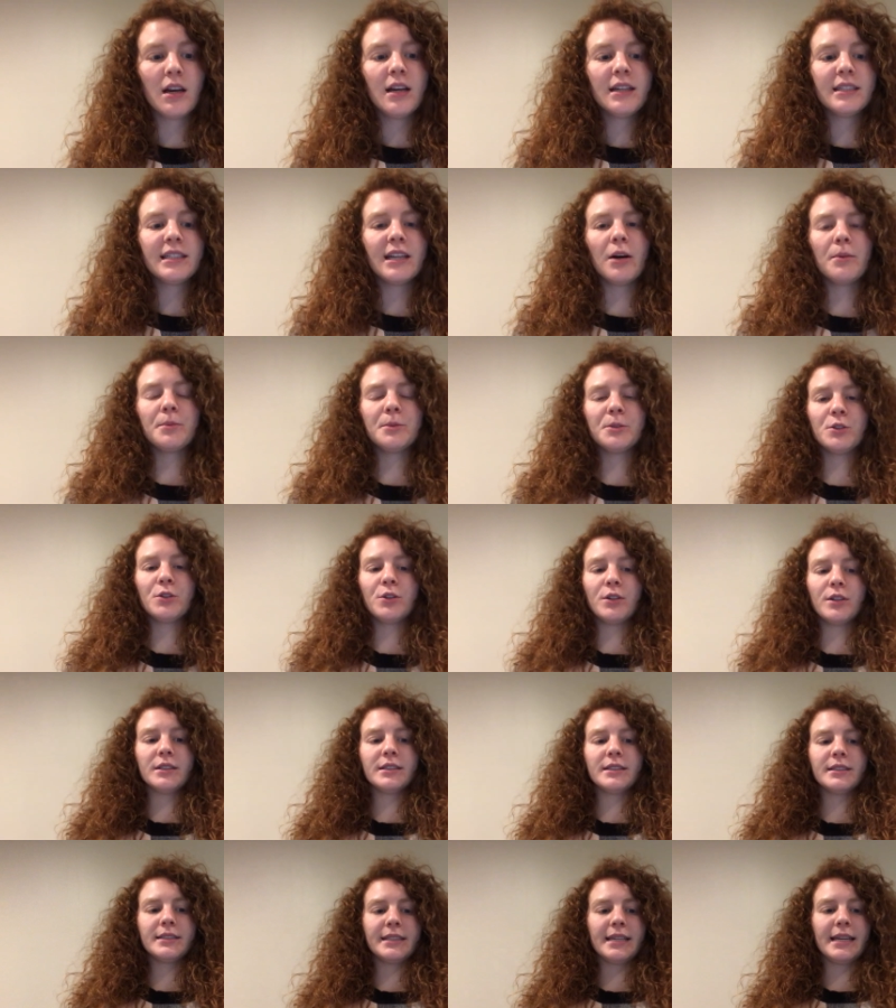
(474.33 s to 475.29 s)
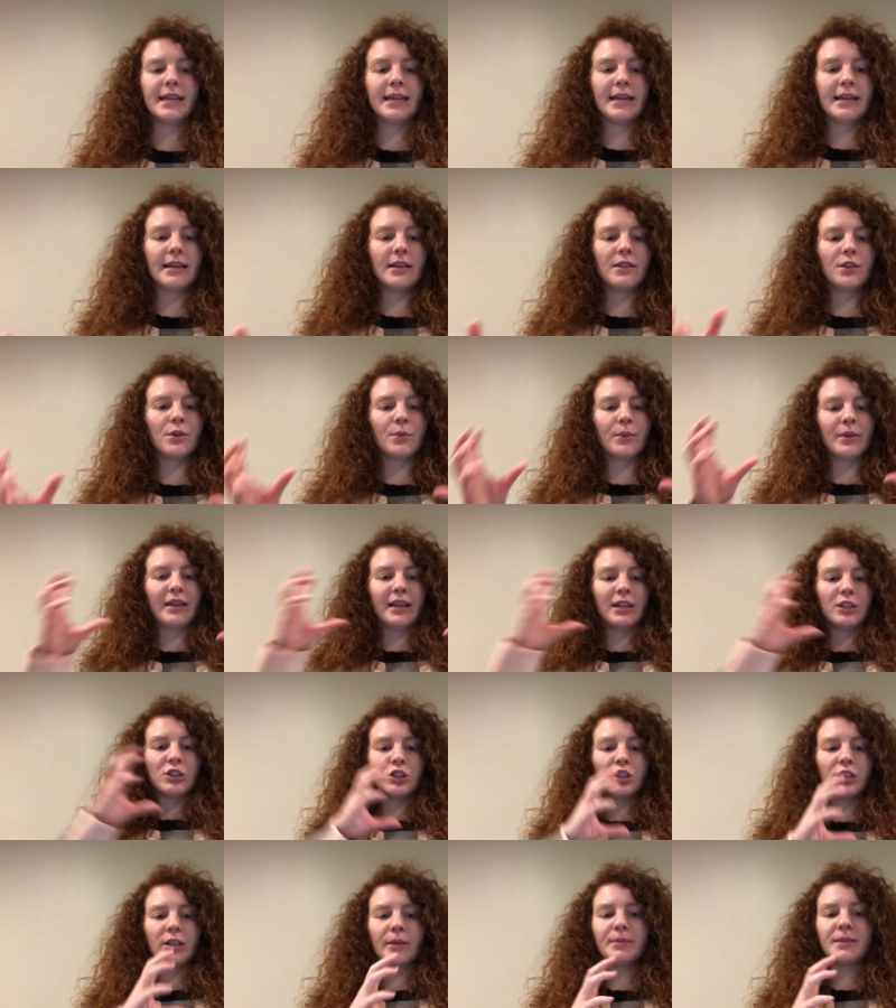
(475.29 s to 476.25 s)
to help students see the
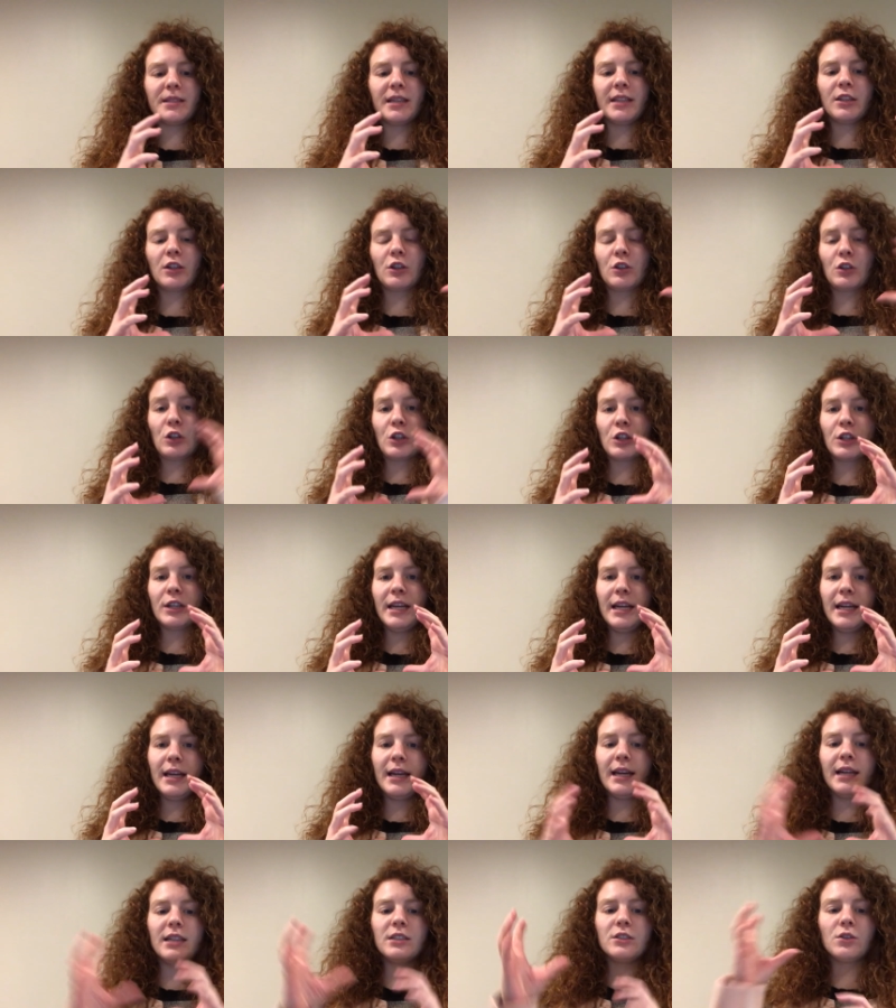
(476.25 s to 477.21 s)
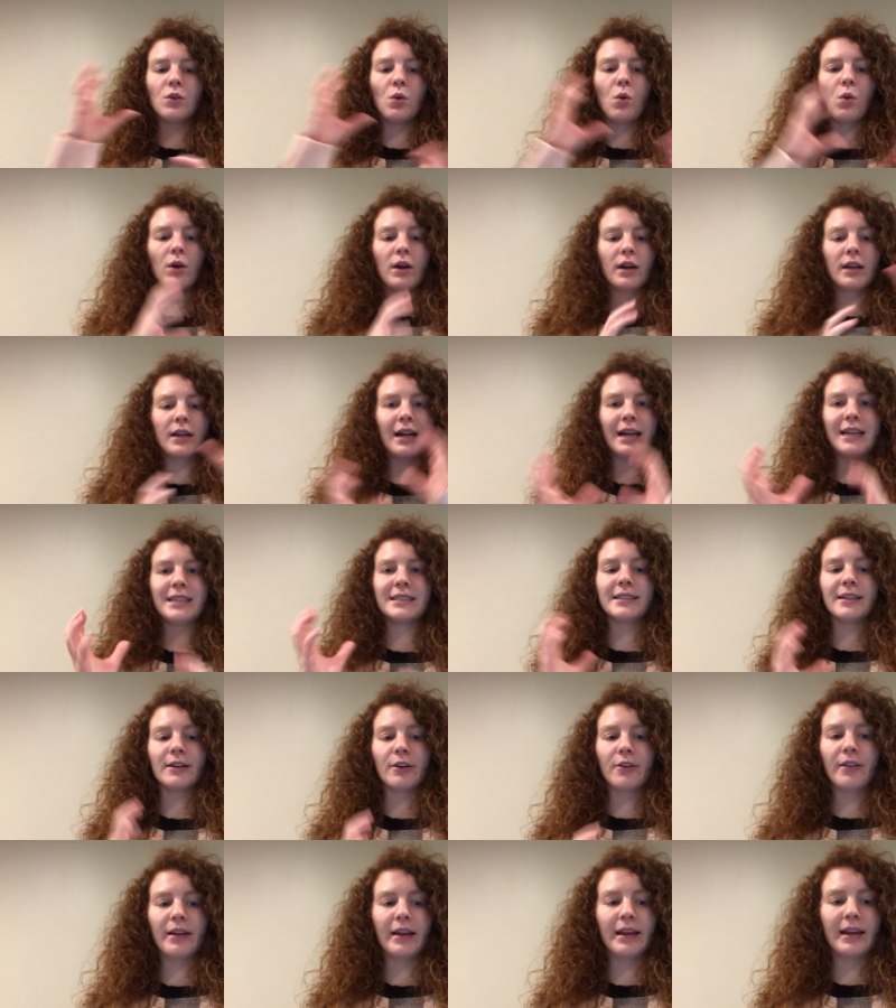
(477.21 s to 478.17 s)
relationships in their learning and to organize
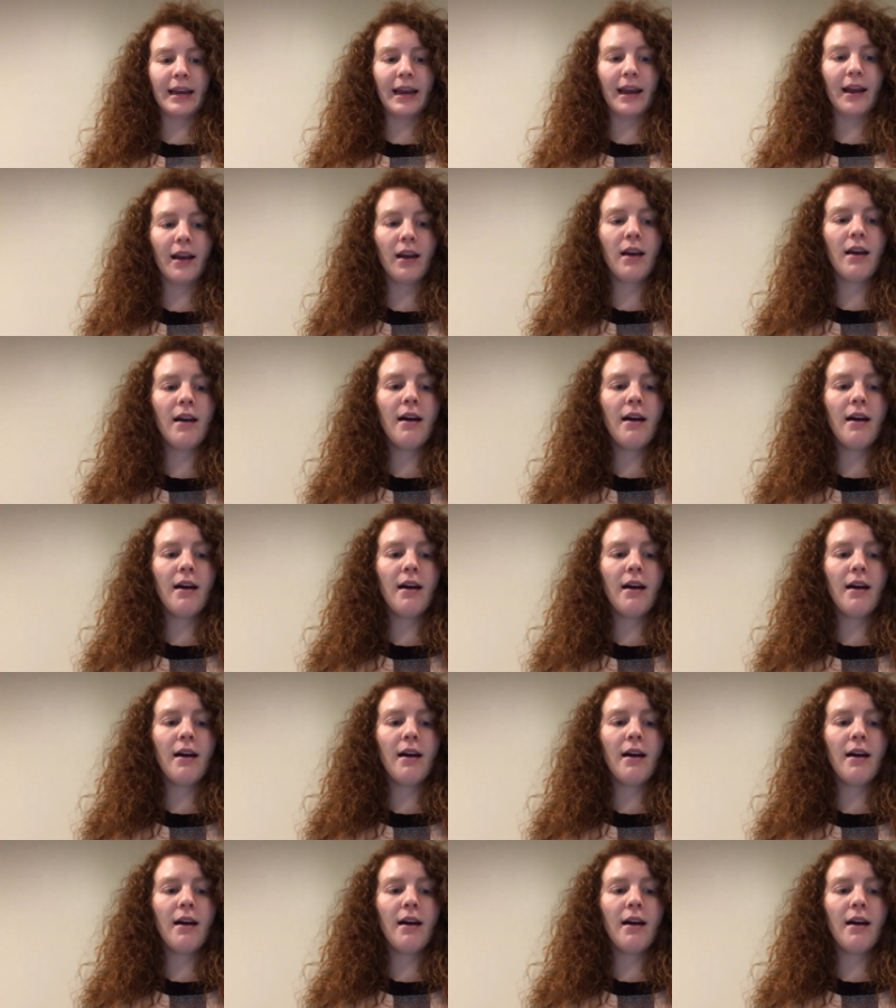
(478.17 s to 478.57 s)
their thinking.